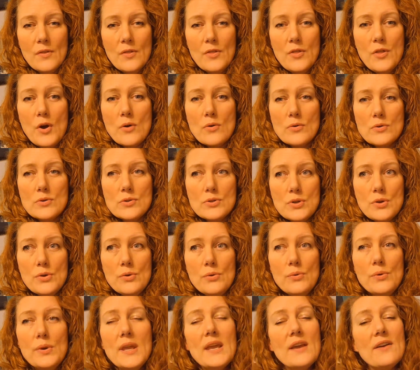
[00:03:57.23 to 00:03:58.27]
those
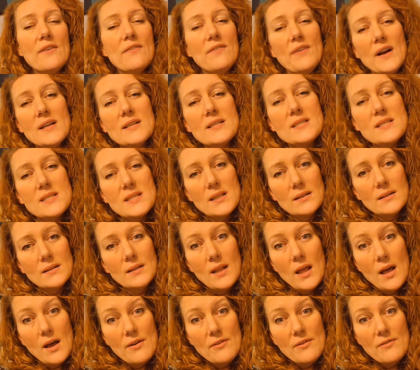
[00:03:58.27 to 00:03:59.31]
who give us the
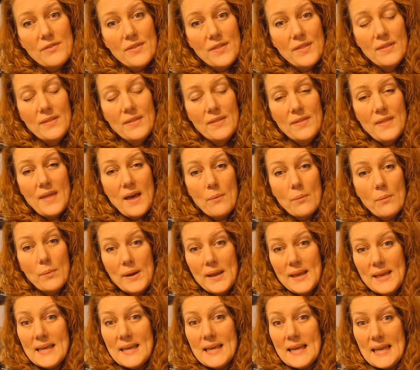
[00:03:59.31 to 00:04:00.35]
love that
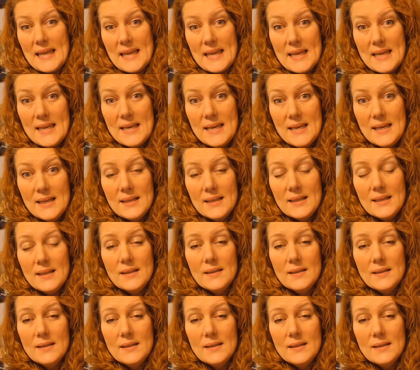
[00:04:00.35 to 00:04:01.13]
we need